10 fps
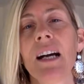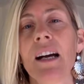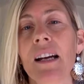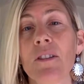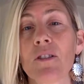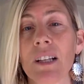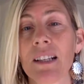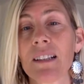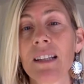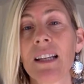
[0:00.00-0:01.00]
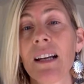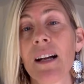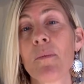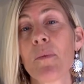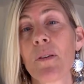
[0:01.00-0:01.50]
Energetically, get
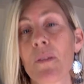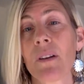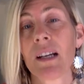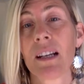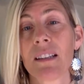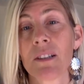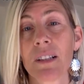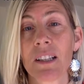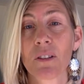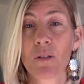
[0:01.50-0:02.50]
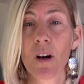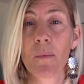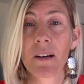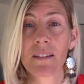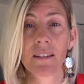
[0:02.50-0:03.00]
help with integrating your
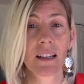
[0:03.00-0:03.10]
traumas.